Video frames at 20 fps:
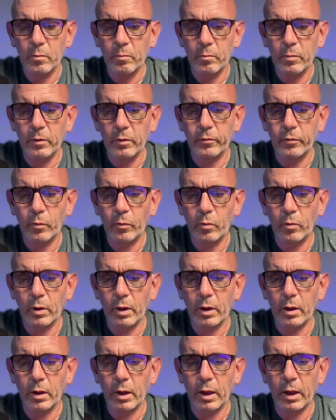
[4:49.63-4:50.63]
Before
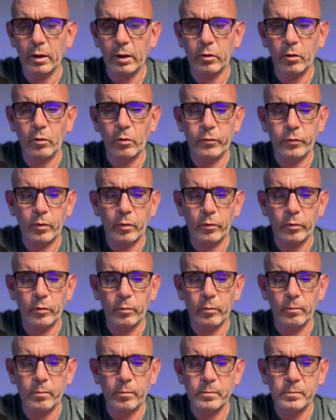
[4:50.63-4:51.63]
I go
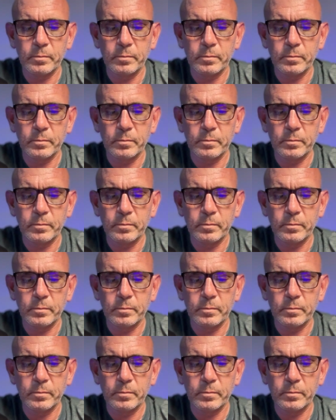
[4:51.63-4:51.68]
further,